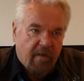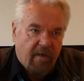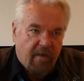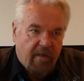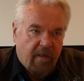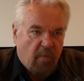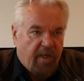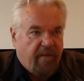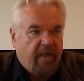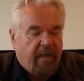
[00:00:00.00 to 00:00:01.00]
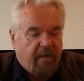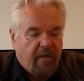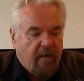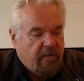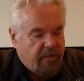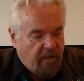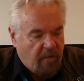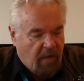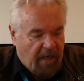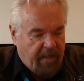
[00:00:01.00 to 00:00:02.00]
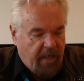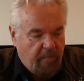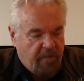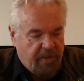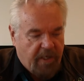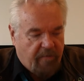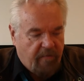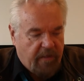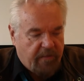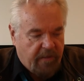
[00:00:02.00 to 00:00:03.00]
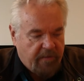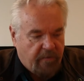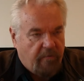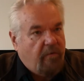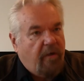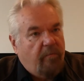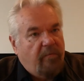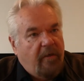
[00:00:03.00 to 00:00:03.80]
in my thinking. So I came to Jack Vance as a grown-up,